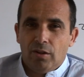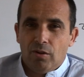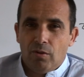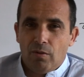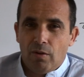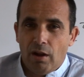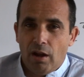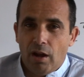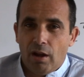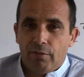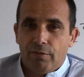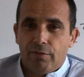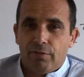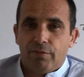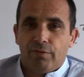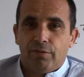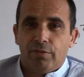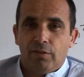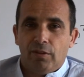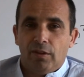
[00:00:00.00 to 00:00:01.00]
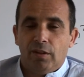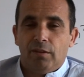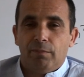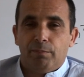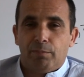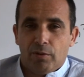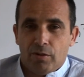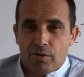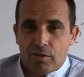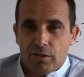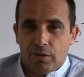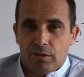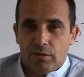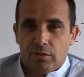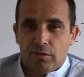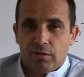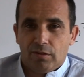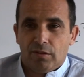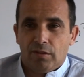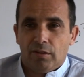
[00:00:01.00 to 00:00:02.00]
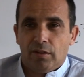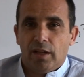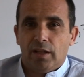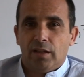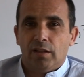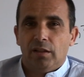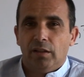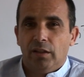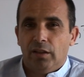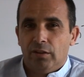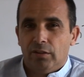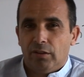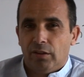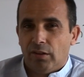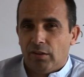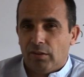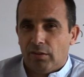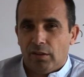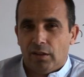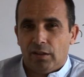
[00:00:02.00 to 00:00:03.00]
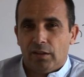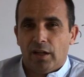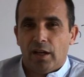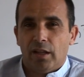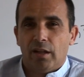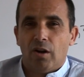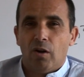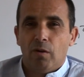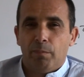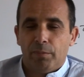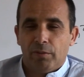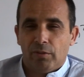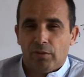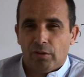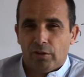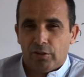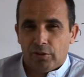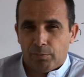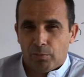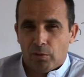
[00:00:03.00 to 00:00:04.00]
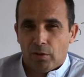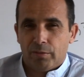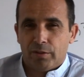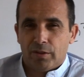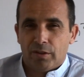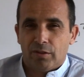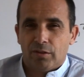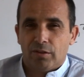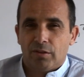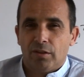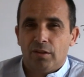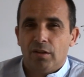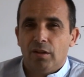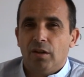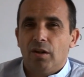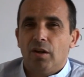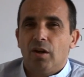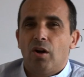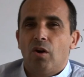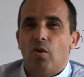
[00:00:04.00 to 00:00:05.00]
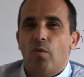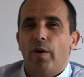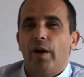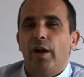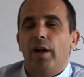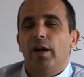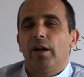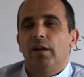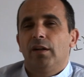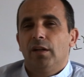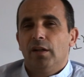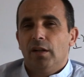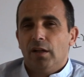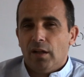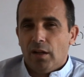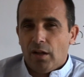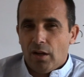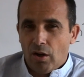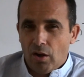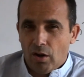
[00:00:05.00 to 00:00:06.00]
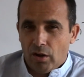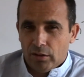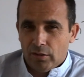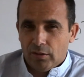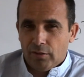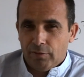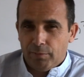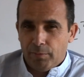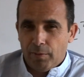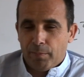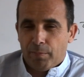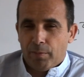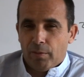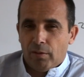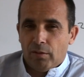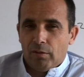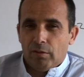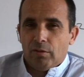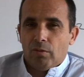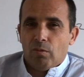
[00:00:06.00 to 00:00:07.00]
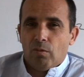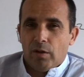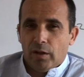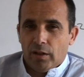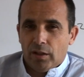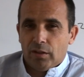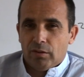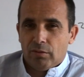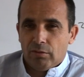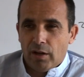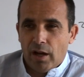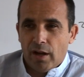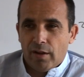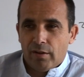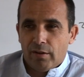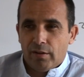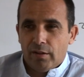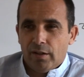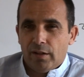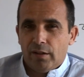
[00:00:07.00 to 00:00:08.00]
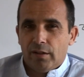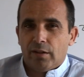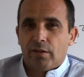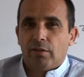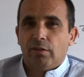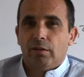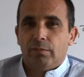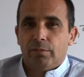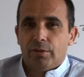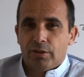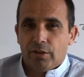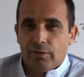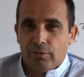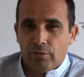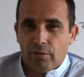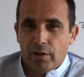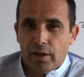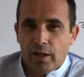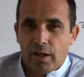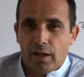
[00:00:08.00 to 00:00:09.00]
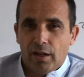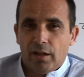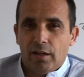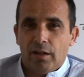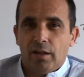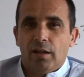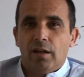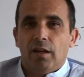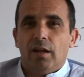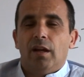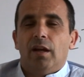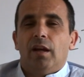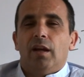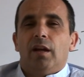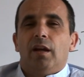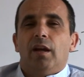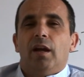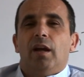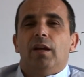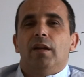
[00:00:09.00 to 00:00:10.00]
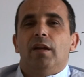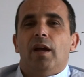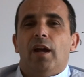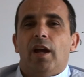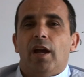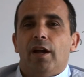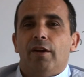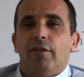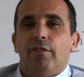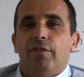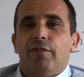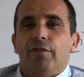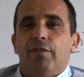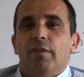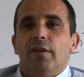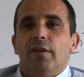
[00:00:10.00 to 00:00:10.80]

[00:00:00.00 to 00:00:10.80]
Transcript: We have seen projects like Linux and other open source projects where lots of people working together in a collaborative way can have